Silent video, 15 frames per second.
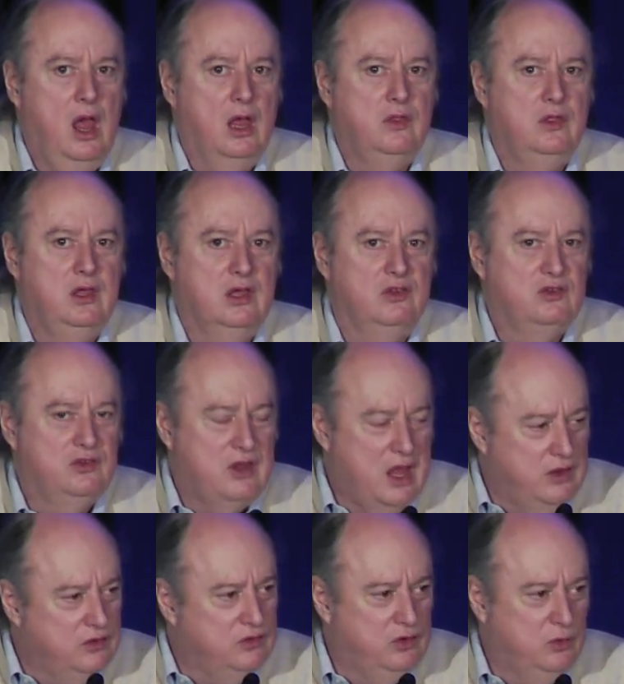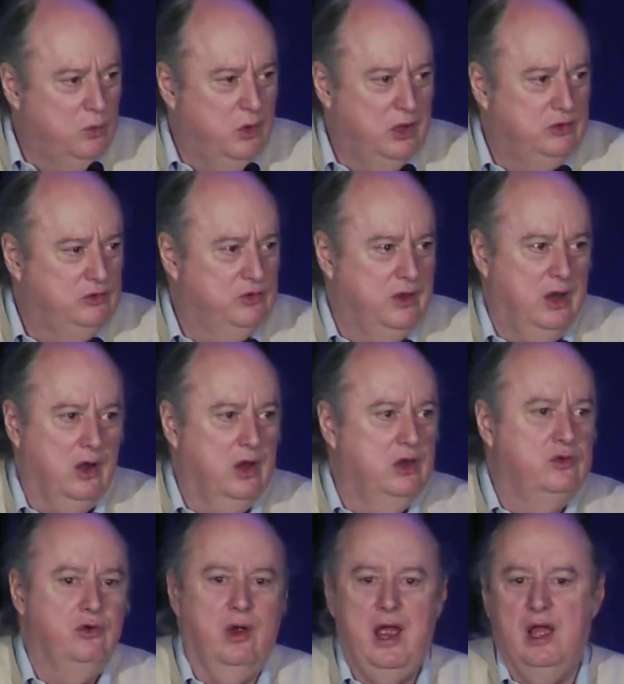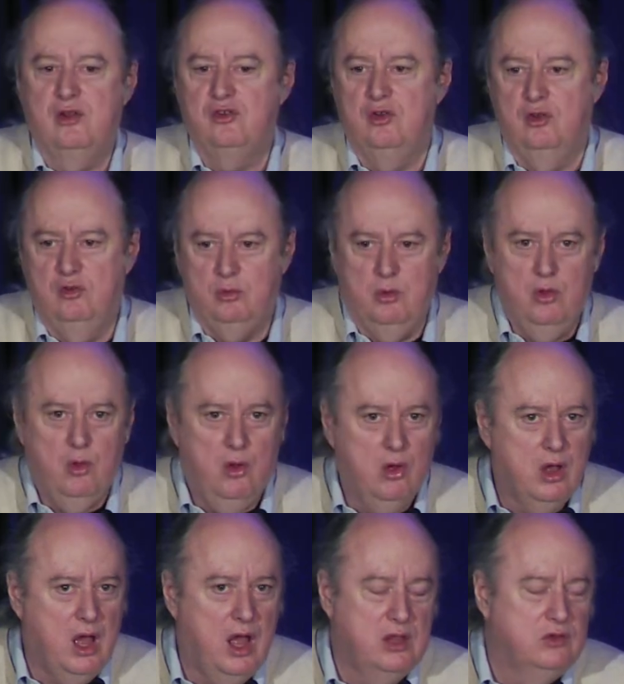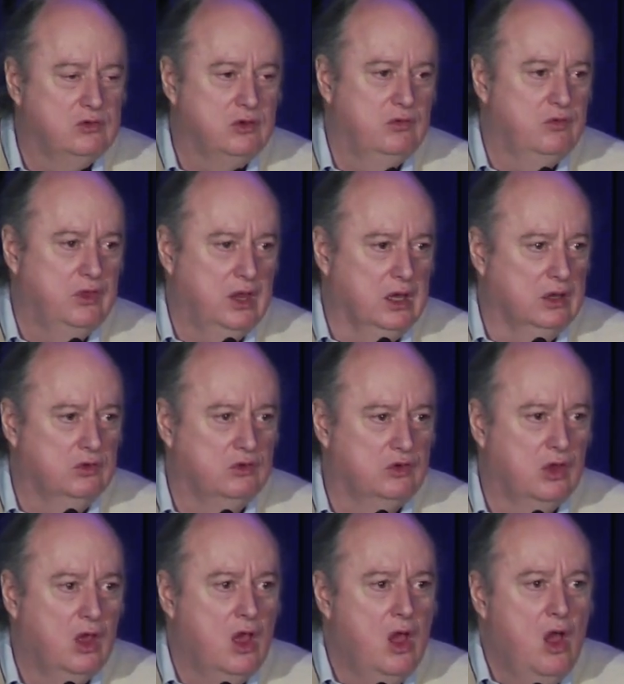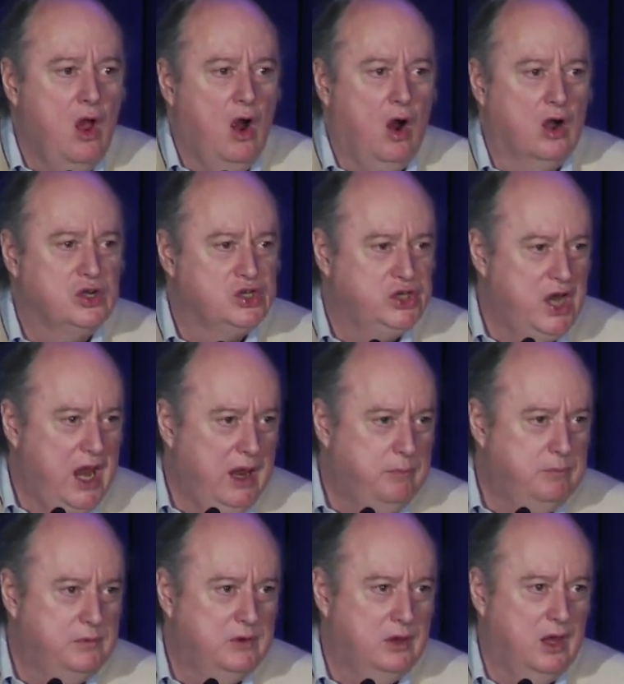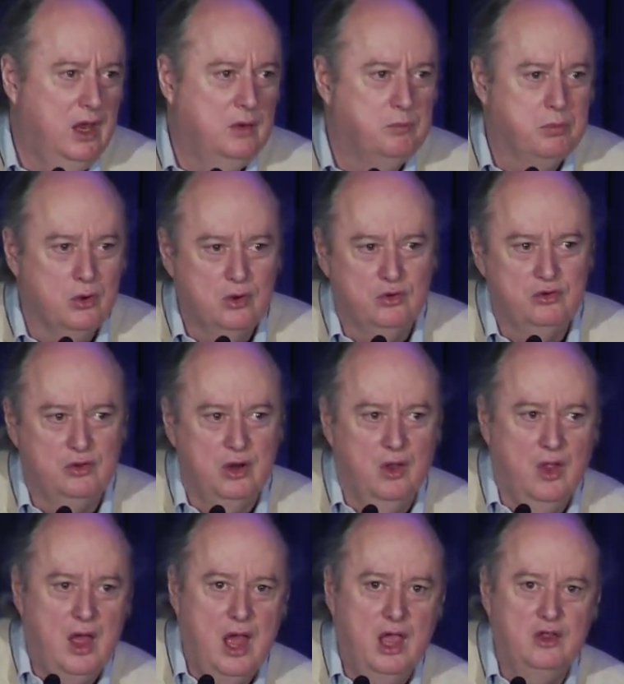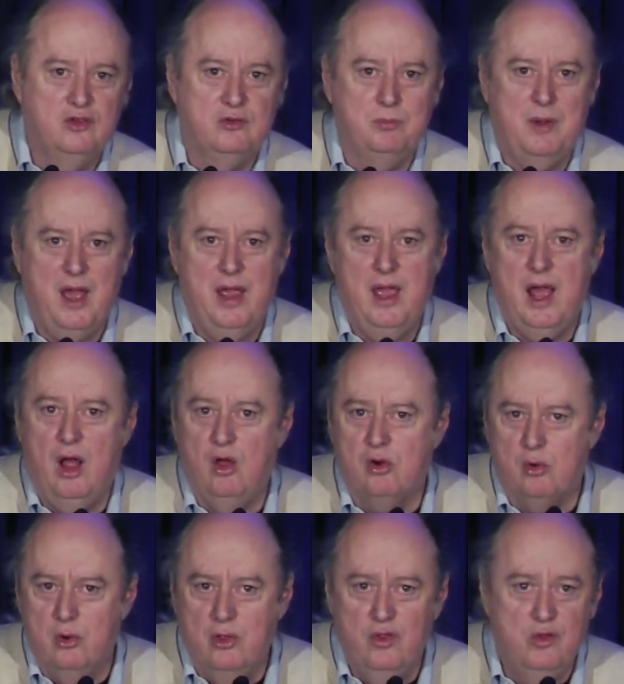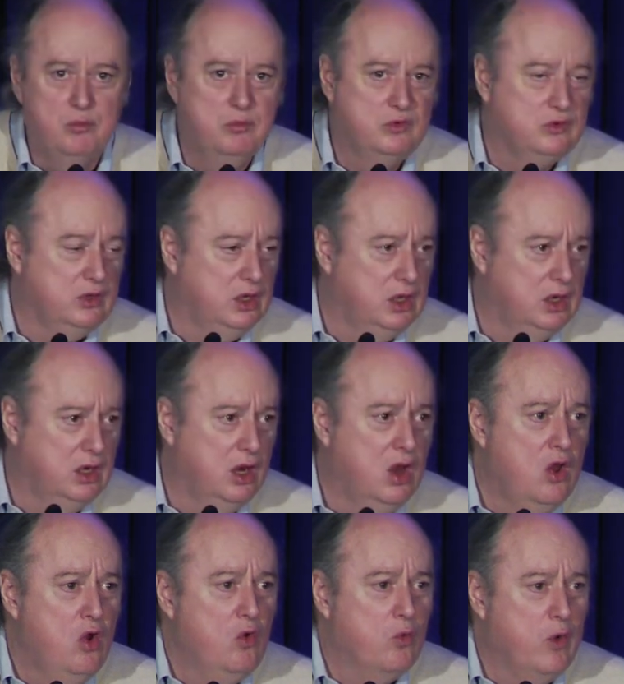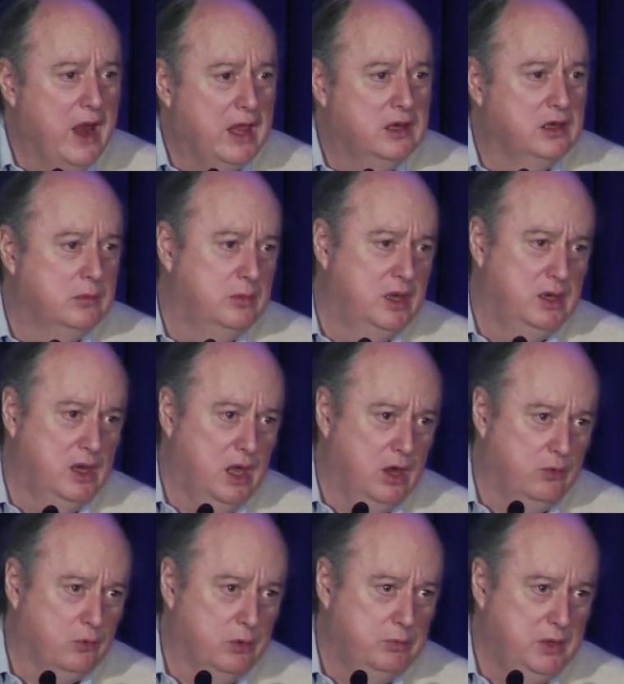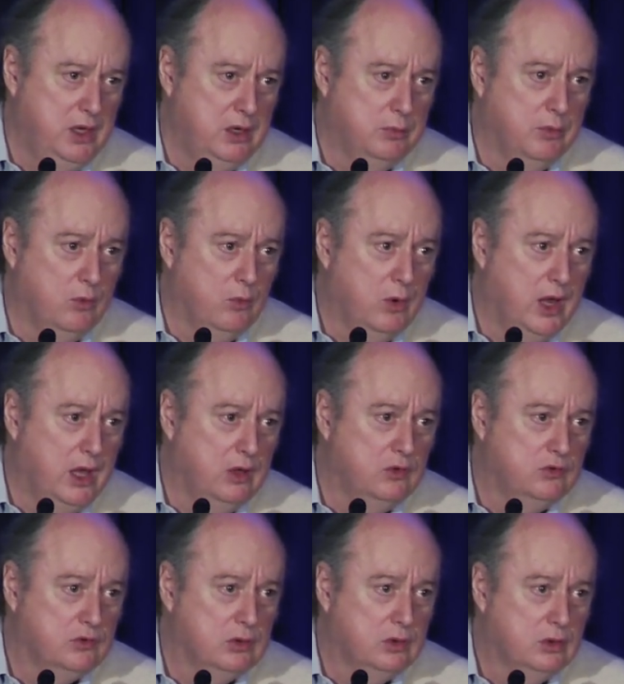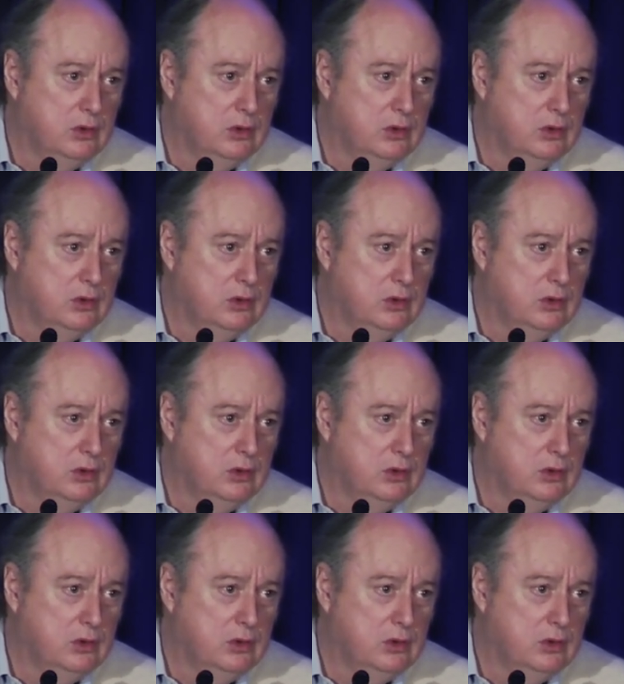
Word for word: the extent to which their interactions with all kinds of things are shaped and personalized by algorithms in random and non-repeatable ways.